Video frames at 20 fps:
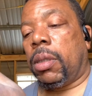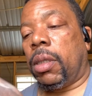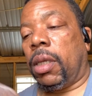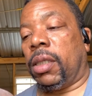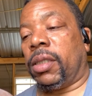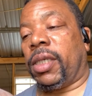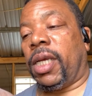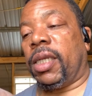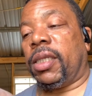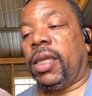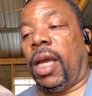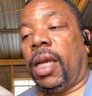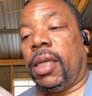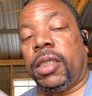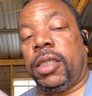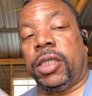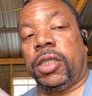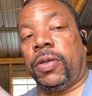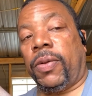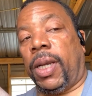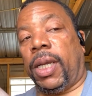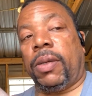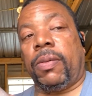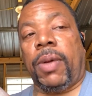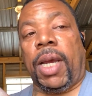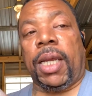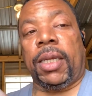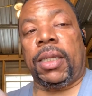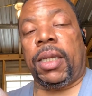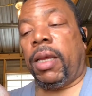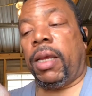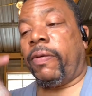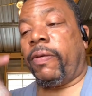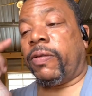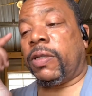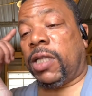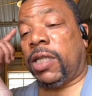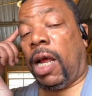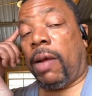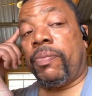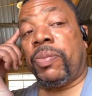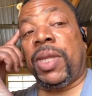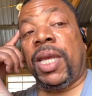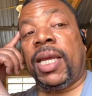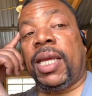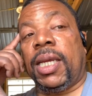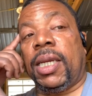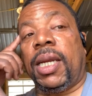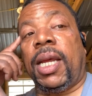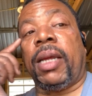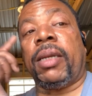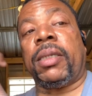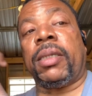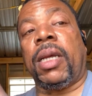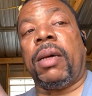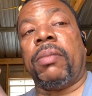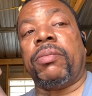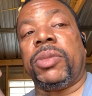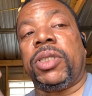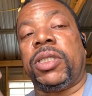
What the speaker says: Let's get that straight right there. Stop thinking that dumb